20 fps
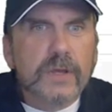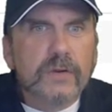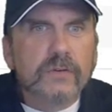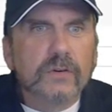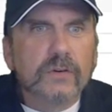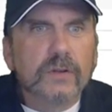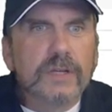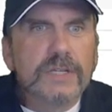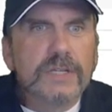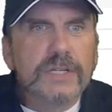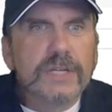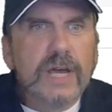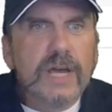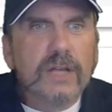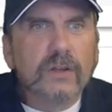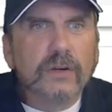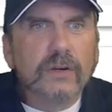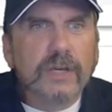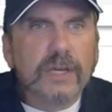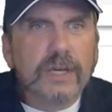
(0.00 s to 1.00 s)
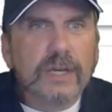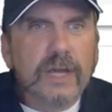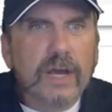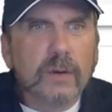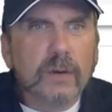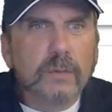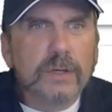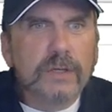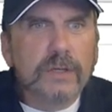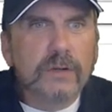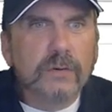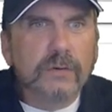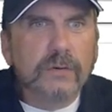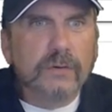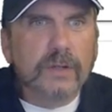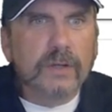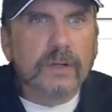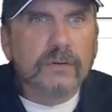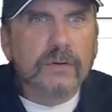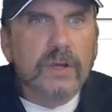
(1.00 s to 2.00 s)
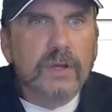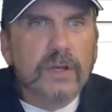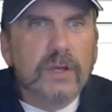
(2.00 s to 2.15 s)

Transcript: So let's start looking at how we use this.